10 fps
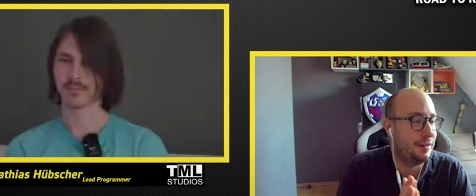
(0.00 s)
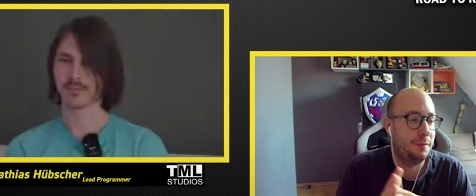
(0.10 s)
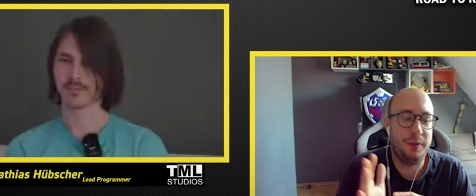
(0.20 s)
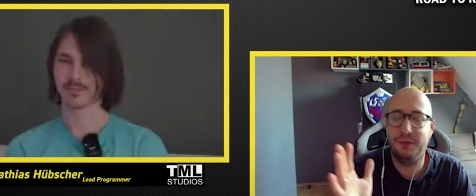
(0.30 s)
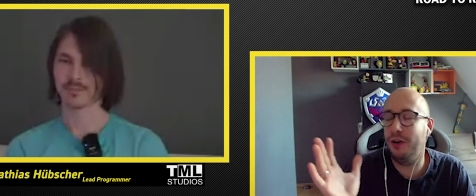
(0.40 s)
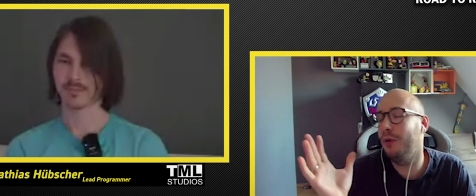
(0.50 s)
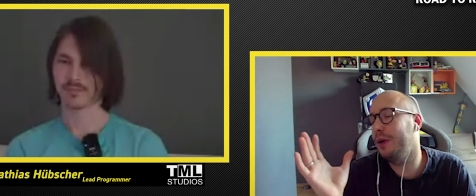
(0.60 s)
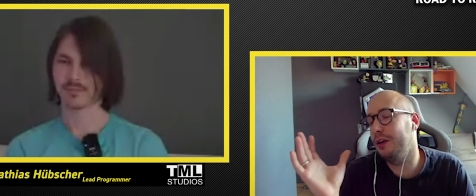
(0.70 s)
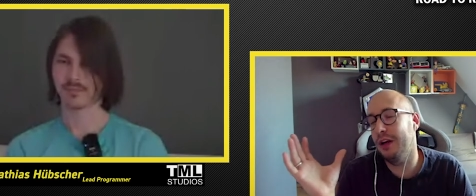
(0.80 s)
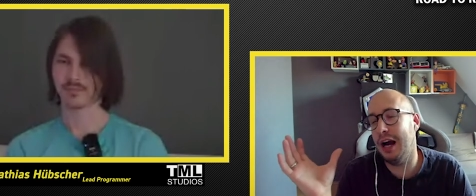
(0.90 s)
Speaker 1: before
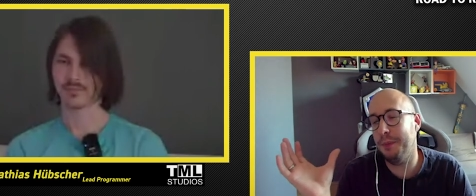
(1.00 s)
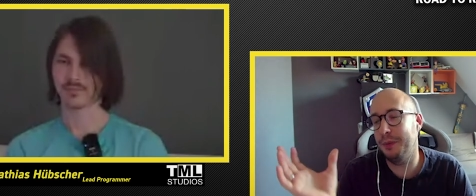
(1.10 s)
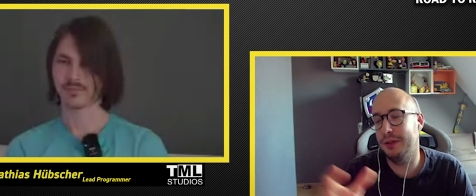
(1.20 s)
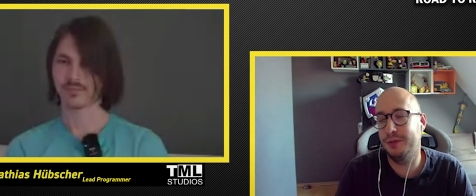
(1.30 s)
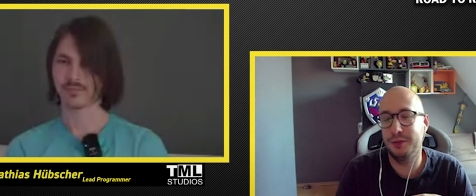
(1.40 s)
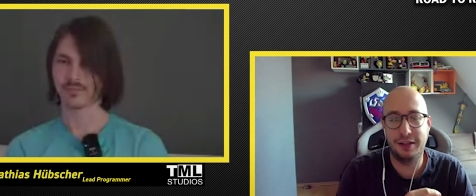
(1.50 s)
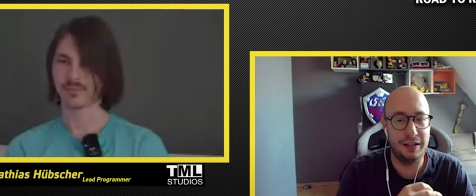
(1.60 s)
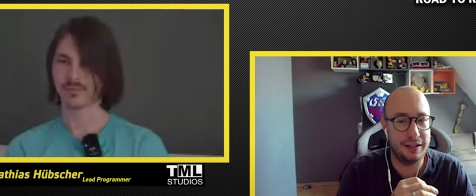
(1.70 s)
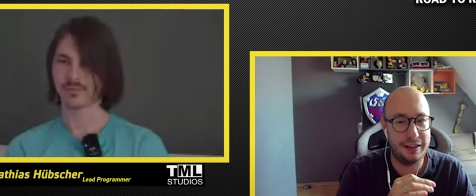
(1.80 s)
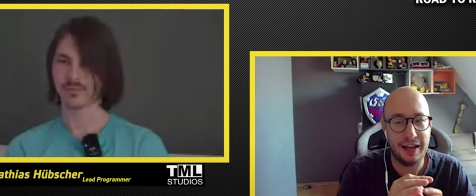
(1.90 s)
we hop into
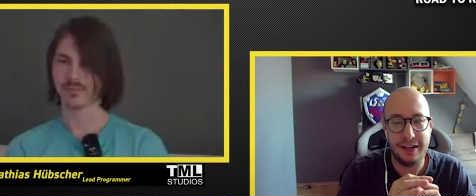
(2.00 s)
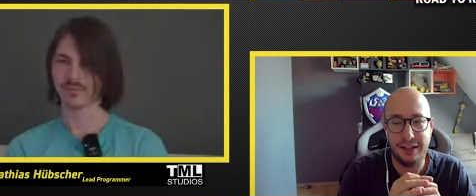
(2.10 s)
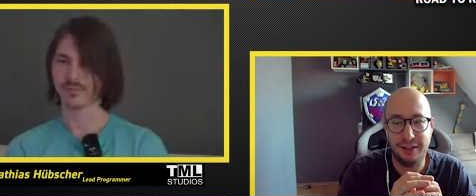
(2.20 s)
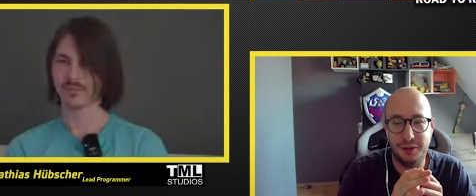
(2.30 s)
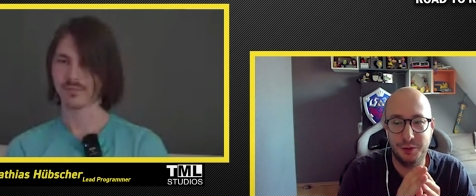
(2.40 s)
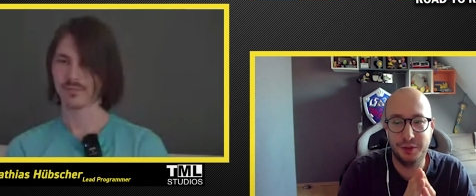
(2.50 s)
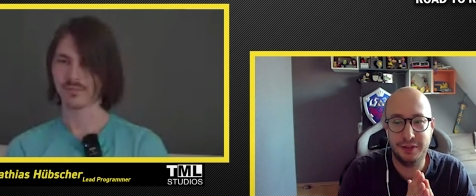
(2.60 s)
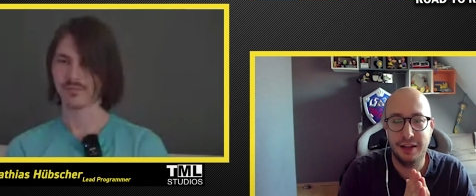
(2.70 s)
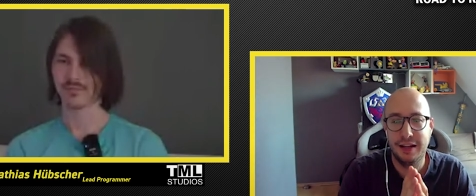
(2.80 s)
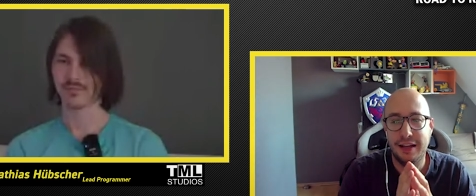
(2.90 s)
the exciting
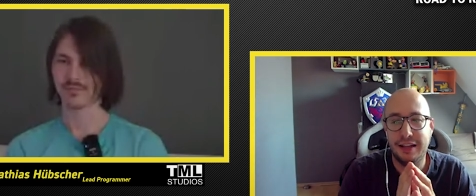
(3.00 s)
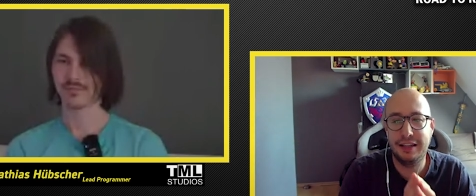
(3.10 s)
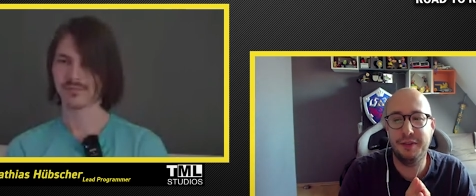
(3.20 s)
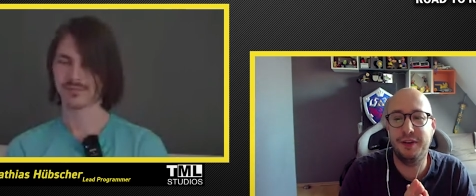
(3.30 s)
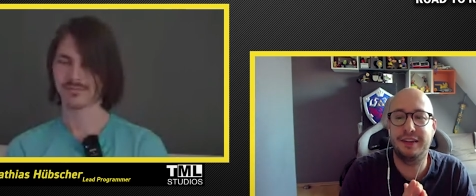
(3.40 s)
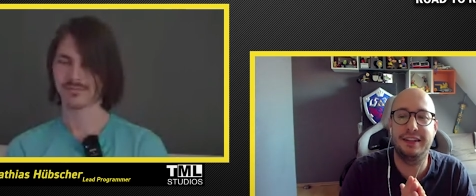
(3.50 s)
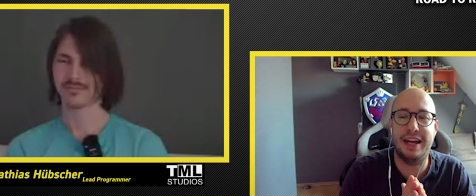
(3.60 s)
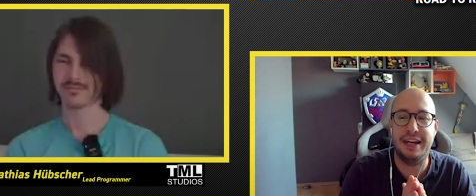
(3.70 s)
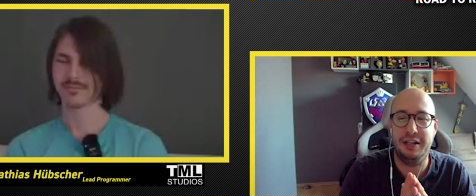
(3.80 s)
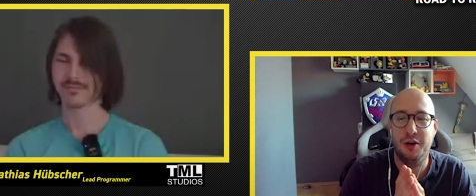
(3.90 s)
news give us a
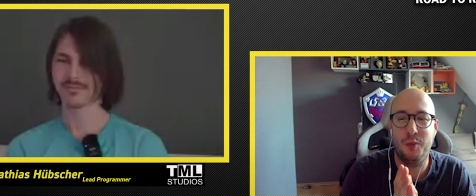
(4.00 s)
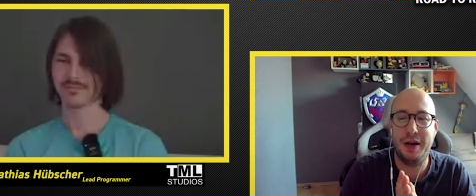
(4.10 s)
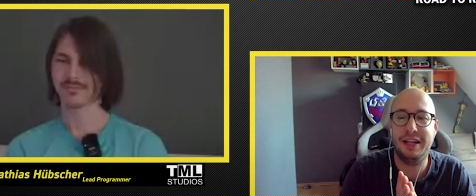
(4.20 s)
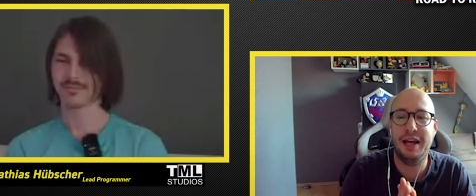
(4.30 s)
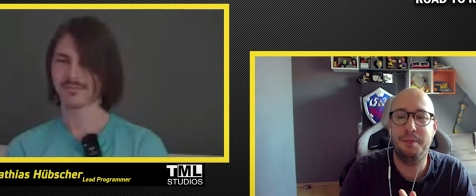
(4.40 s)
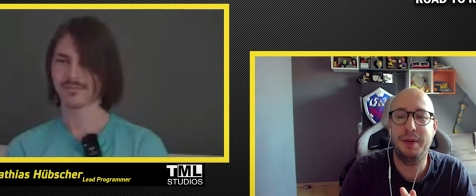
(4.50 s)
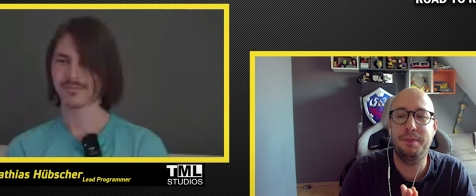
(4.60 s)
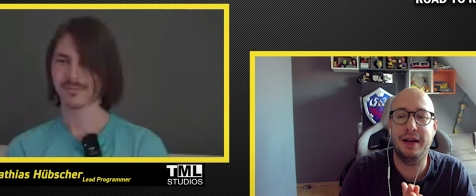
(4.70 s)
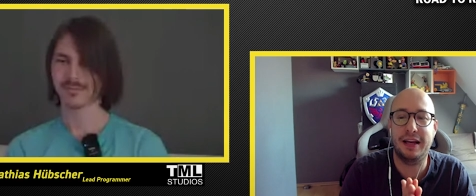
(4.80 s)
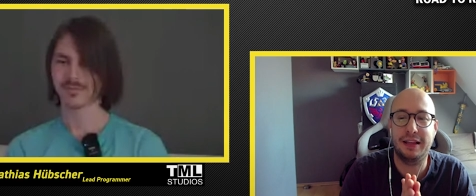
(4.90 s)
date when can
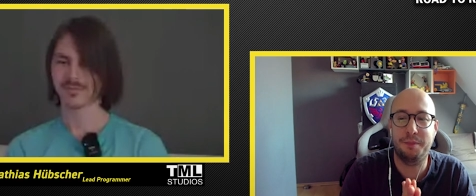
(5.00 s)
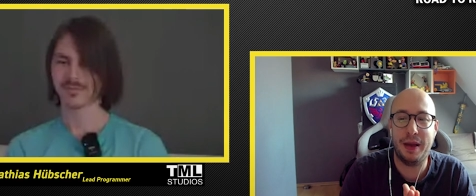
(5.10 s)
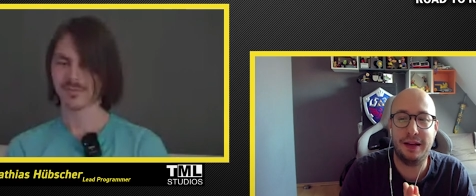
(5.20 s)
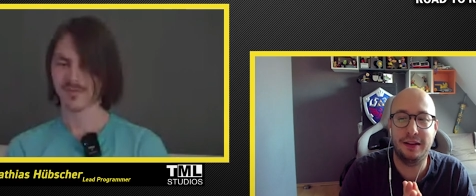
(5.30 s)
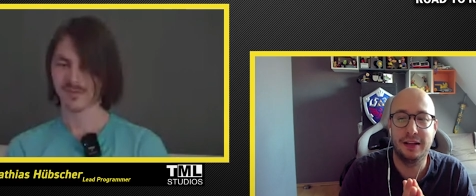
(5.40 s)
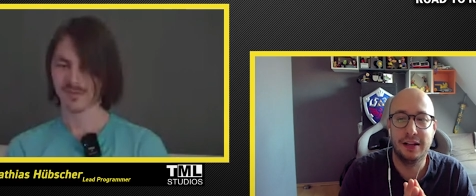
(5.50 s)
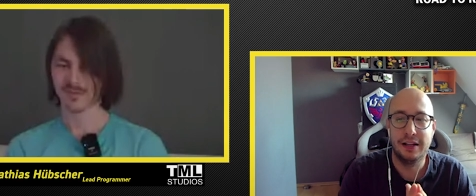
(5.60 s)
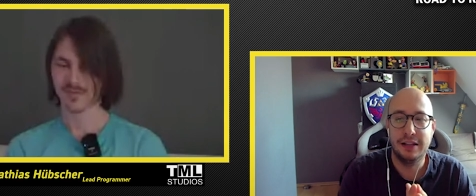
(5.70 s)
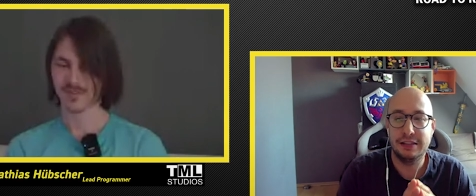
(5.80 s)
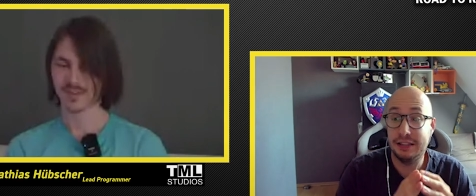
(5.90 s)
people expect
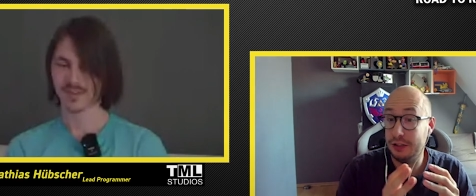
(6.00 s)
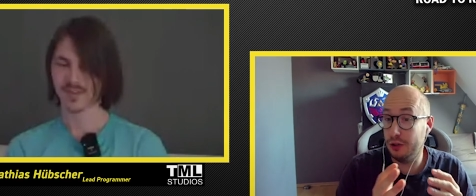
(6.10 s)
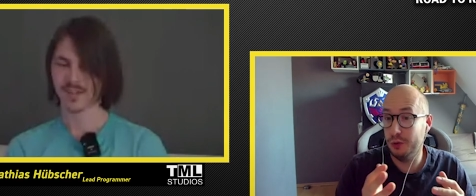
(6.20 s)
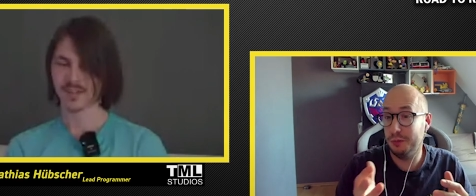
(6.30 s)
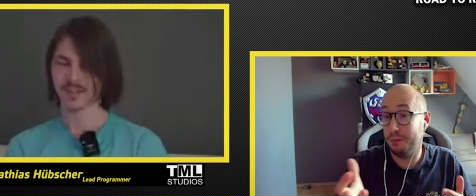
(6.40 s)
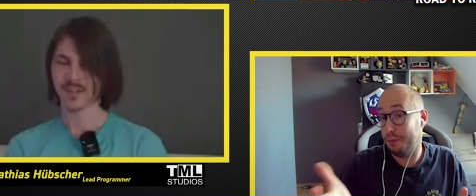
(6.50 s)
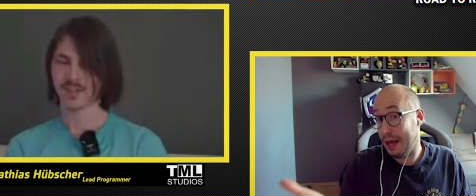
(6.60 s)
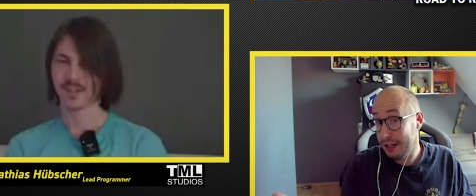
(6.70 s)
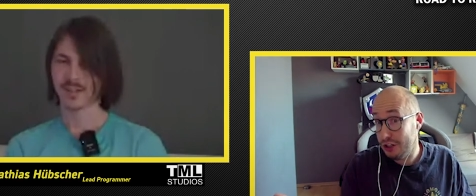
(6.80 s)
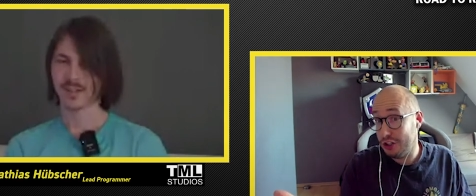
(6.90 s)
the new
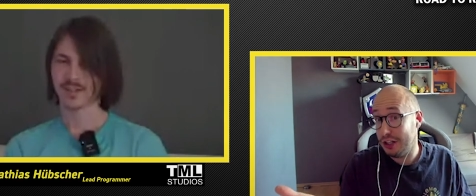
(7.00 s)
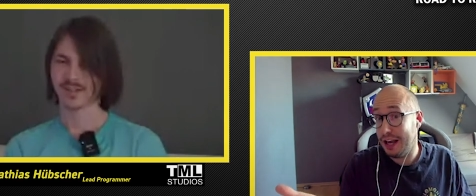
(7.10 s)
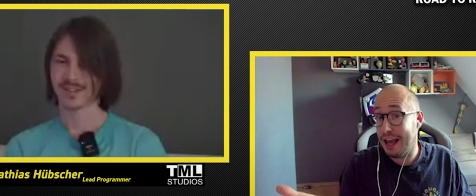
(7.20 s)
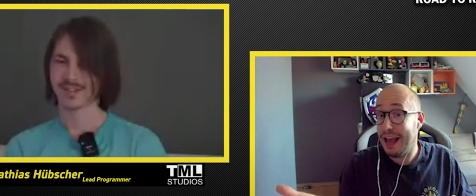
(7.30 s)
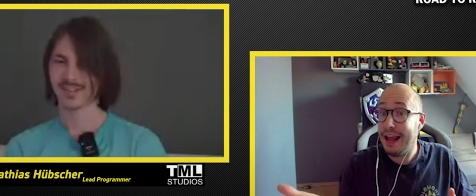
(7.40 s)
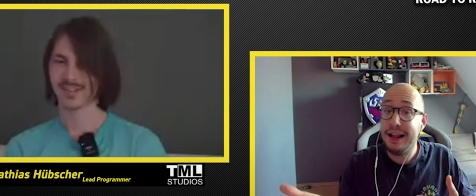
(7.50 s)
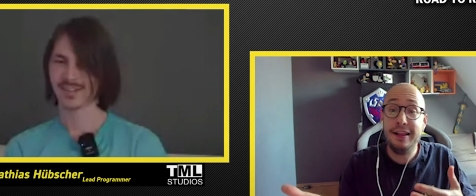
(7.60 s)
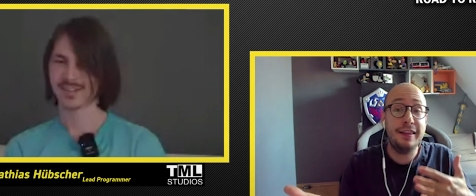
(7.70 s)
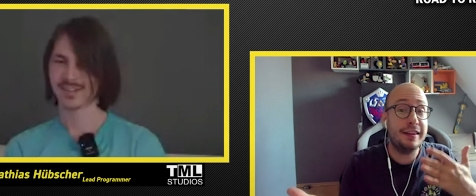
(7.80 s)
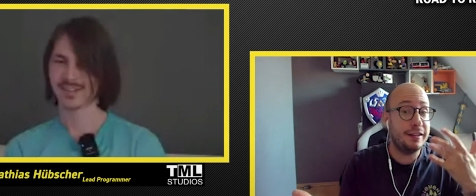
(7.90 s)
patch yeah.
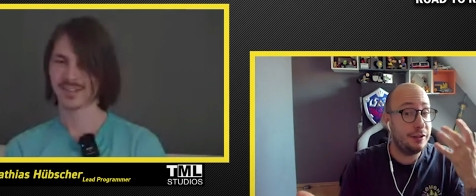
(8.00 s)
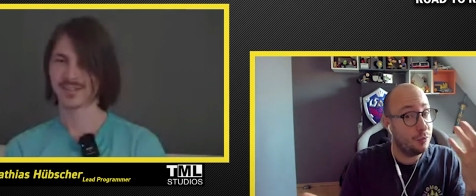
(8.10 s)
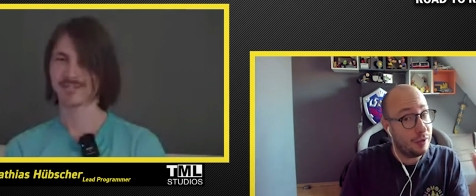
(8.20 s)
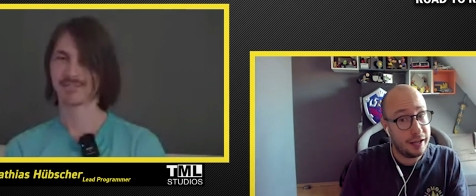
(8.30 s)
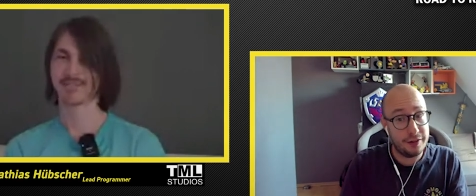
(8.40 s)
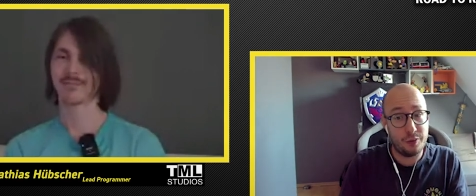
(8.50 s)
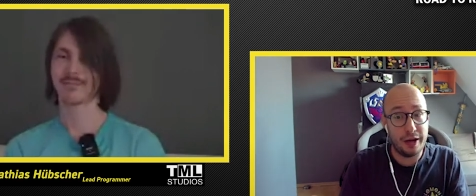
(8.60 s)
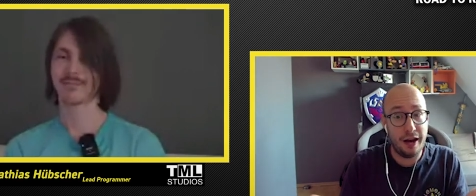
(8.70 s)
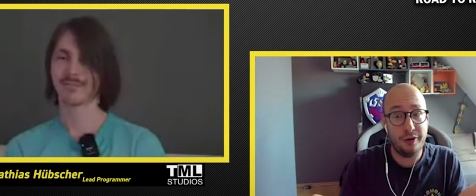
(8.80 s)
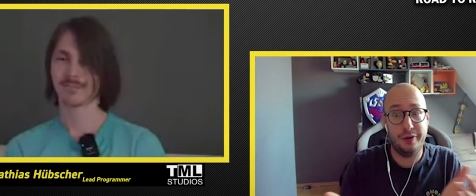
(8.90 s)
and the new line
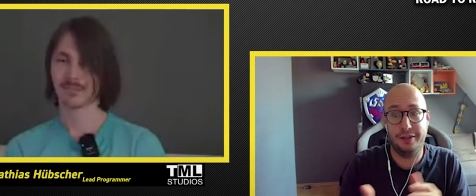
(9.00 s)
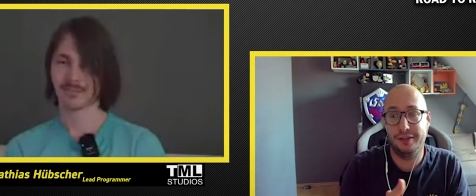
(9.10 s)
300